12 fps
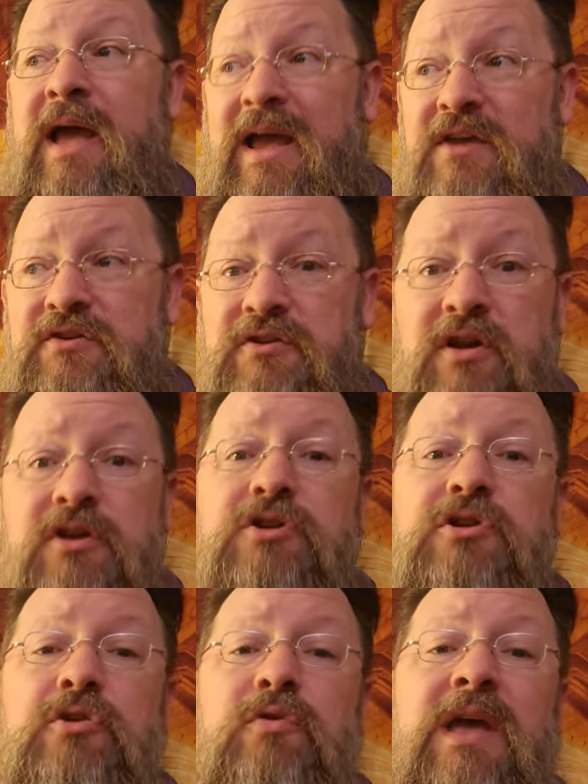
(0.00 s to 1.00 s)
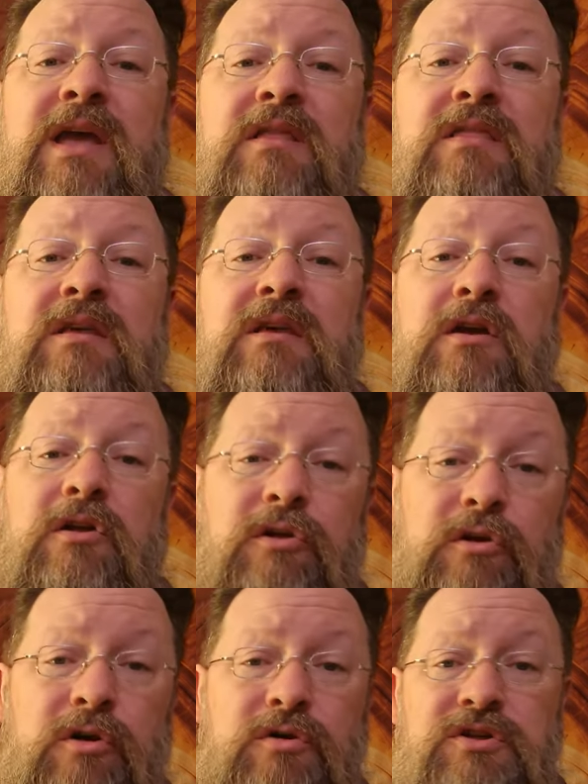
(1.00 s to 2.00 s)
As such, you gain the
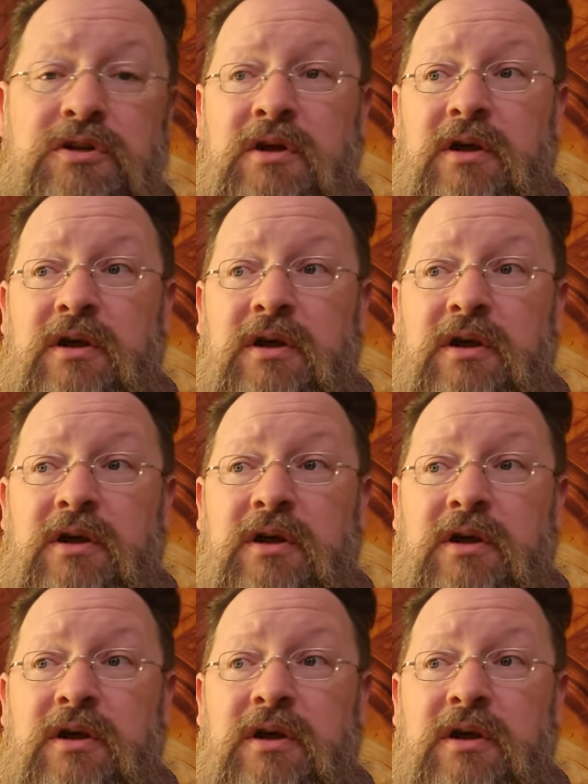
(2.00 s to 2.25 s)
alert,